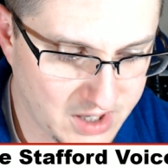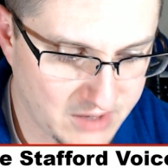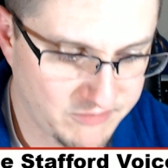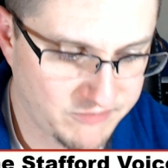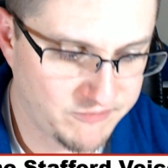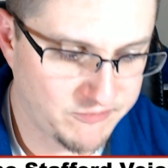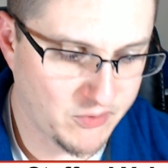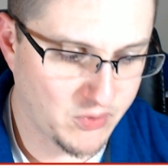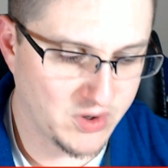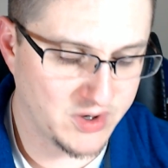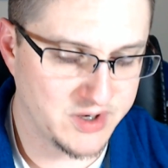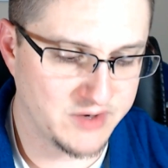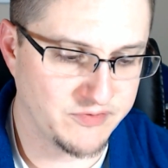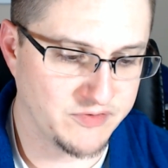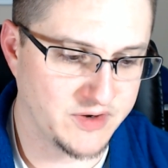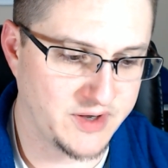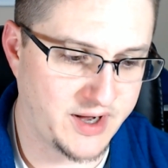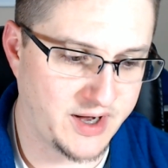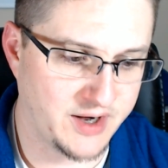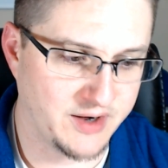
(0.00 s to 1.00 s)
4
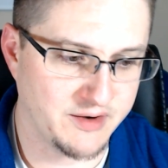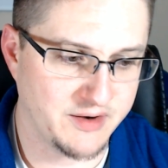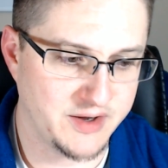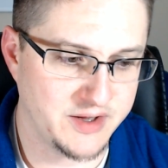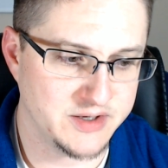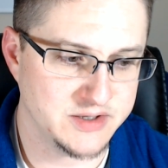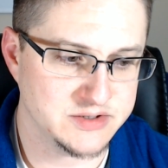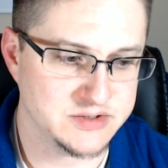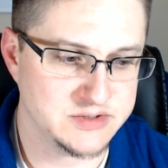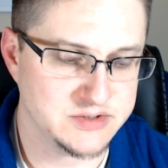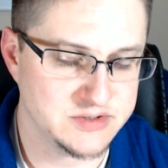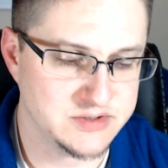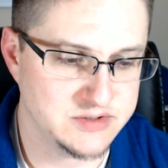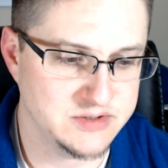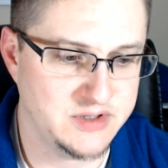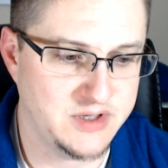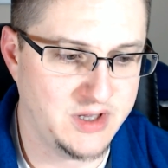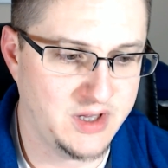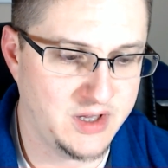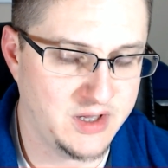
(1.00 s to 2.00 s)
different areas
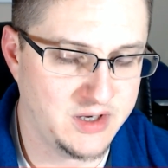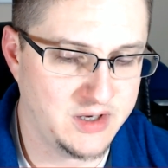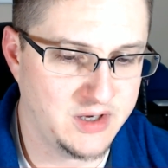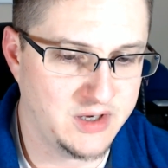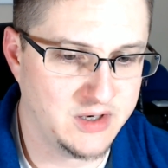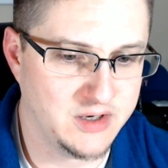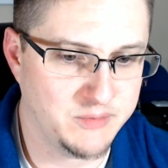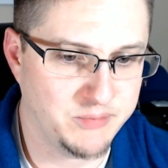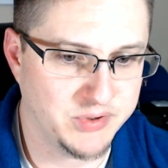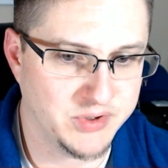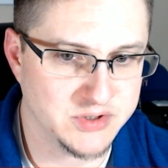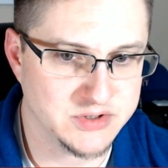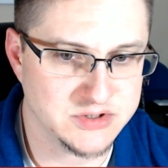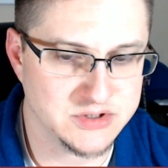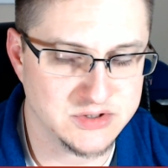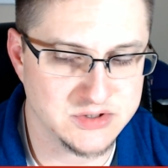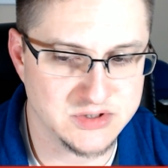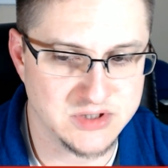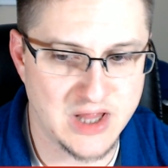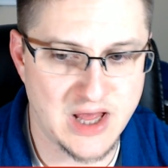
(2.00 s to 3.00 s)
in a
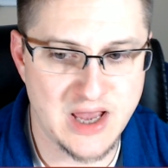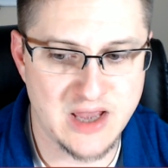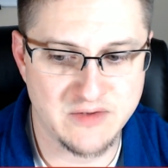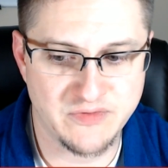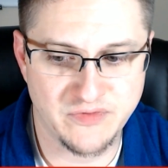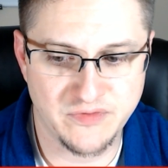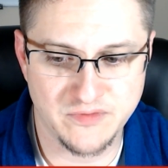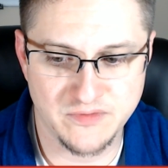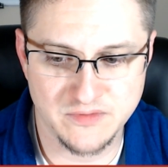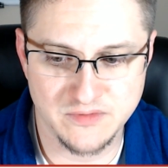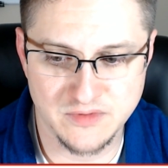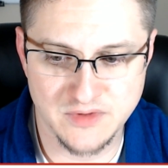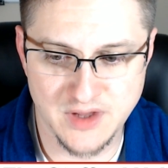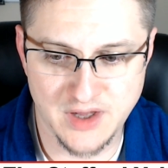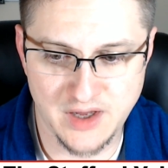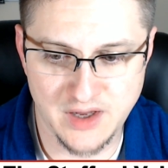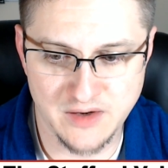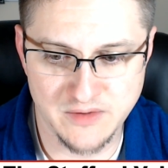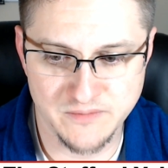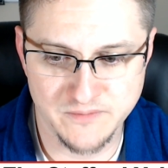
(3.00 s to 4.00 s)
person's life
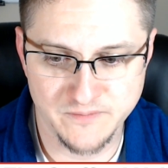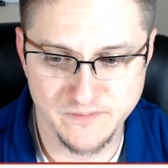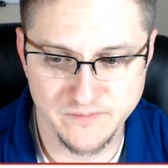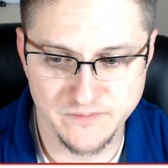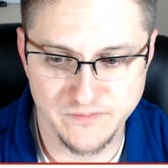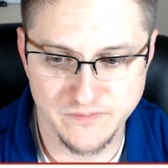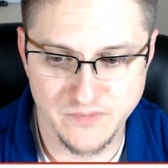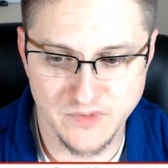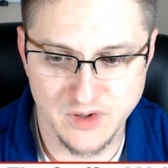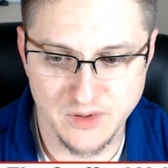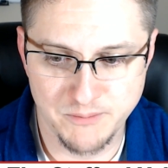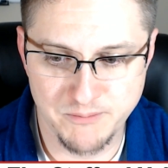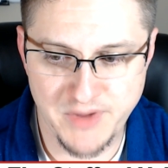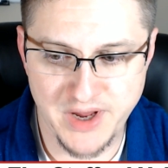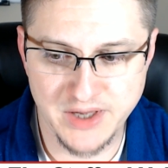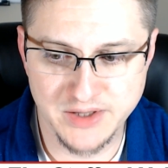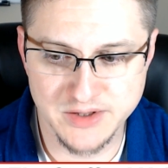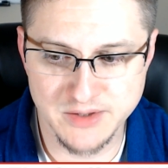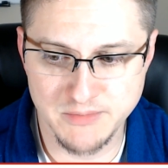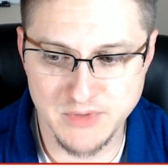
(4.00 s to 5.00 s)
that
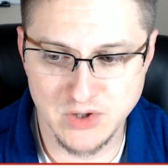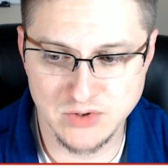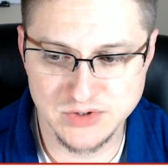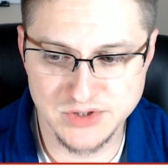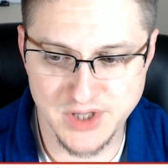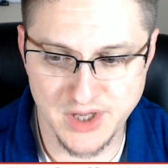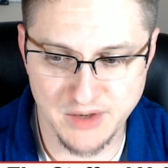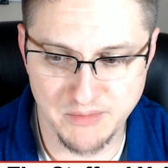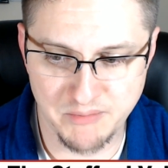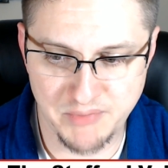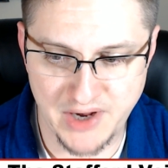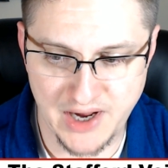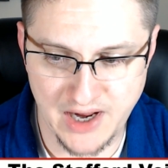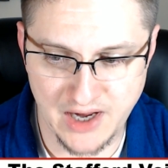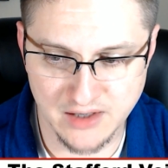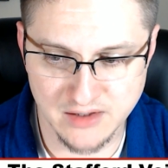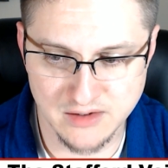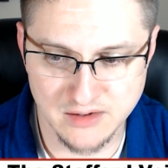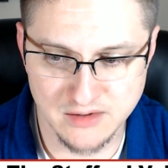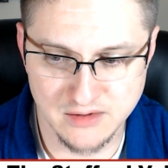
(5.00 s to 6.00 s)
make the most
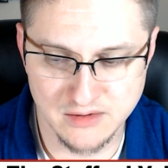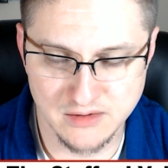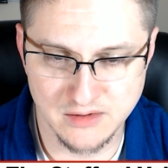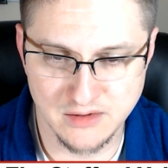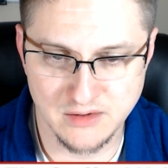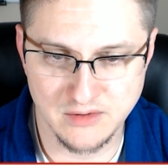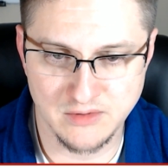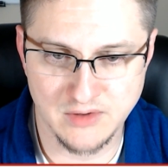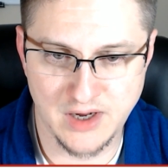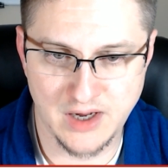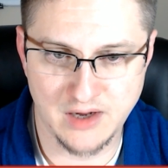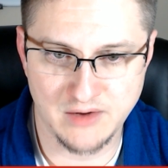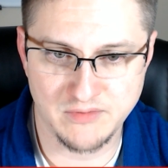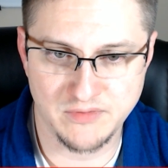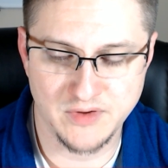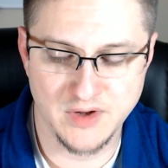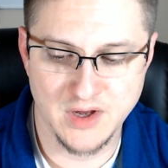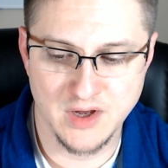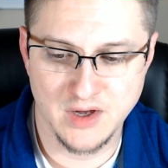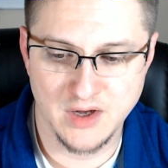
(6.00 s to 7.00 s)
impact. You
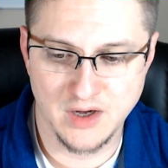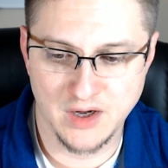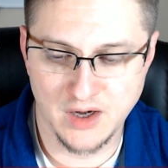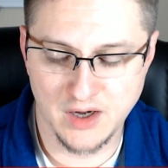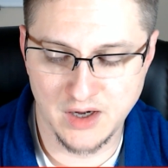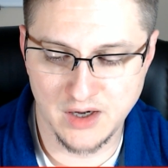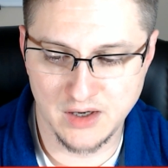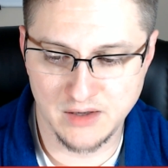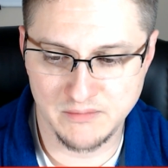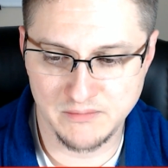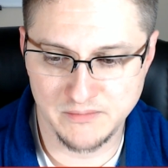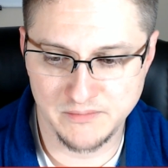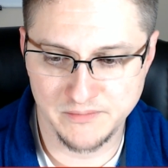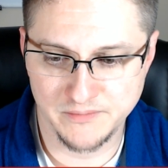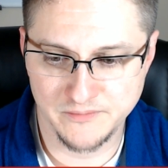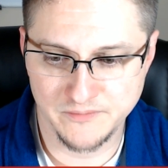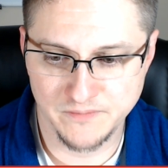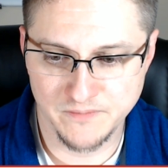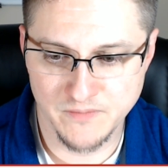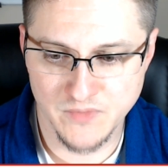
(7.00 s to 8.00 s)
have
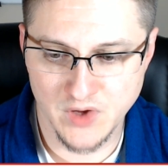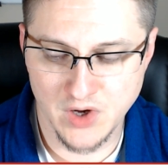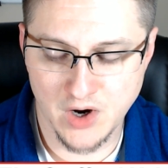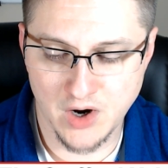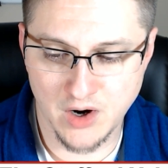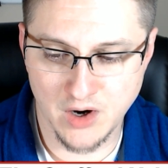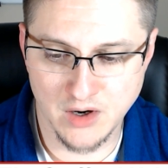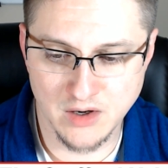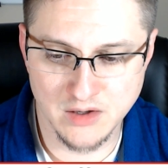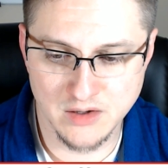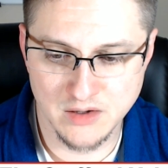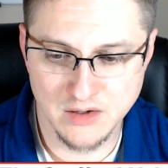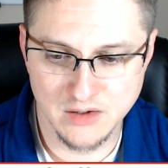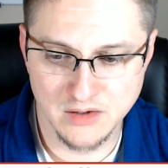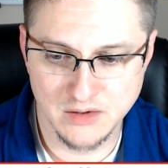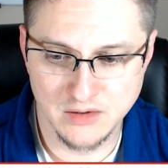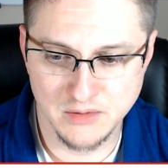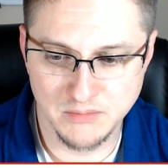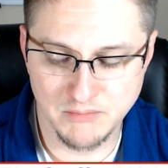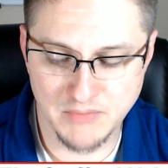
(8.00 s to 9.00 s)
heart,
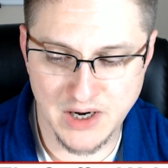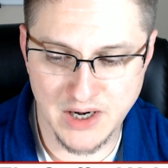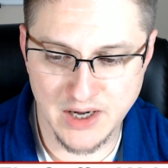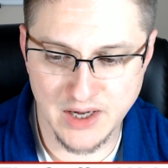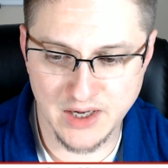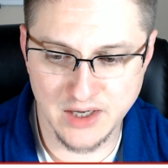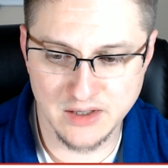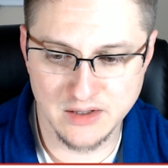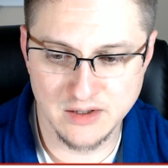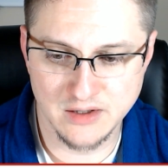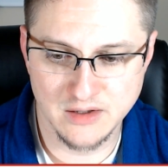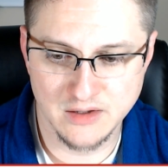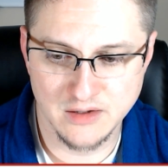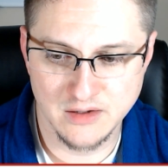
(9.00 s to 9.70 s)
mind,